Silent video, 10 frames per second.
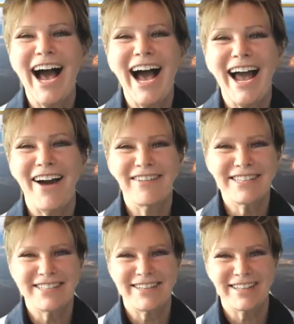I always
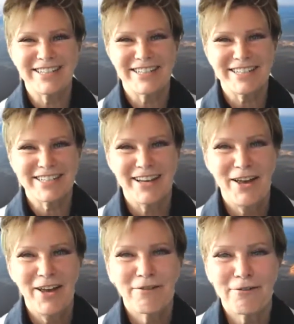do this just
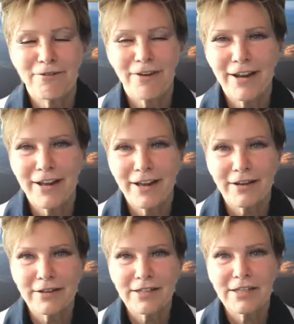for fun and
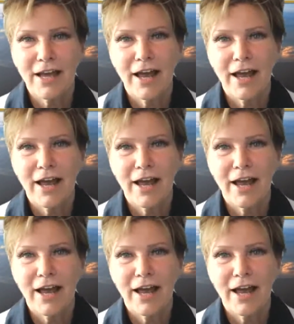giggles.